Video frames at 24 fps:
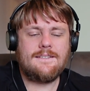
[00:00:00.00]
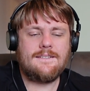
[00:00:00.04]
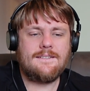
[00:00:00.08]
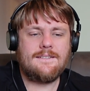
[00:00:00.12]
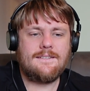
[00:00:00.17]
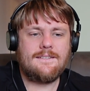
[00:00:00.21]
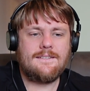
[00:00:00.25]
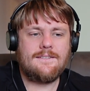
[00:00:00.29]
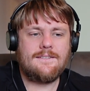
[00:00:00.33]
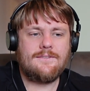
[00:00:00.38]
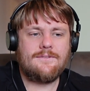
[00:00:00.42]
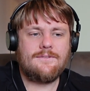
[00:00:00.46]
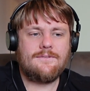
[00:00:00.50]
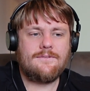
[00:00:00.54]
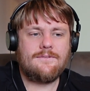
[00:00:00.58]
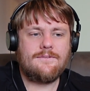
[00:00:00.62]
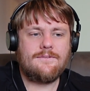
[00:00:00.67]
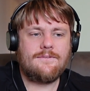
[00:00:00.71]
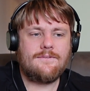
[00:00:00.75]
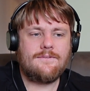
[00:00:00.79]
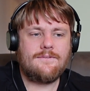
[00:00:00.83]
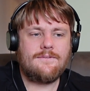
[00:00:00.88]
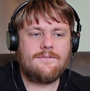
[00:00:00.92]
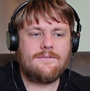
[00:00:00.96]

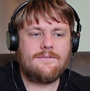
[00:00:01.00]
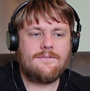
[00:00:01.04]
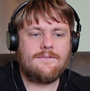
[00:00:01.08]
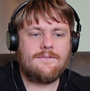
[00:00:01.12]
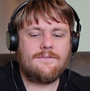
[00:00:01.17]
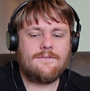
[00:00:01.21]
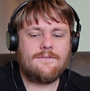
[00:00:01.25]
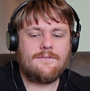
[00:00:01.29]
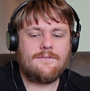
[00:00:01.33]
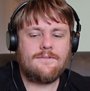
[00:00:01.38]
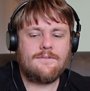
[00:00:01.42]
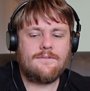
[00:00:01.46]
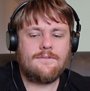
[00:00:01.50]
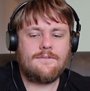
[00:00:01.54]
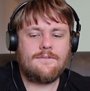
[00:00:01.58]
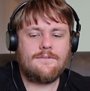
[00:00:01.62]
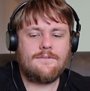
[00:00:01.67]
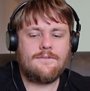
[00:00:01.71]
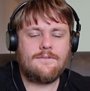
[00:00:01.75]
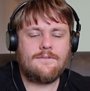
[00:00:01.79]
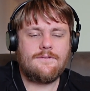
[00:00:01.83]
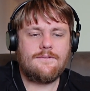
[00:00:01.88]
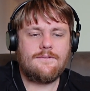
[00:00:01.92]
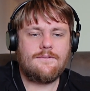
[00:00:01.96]

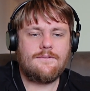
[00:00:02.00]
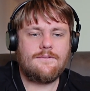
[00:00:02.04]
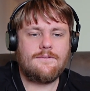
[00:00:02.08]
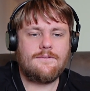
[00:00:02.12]
Nothing is said.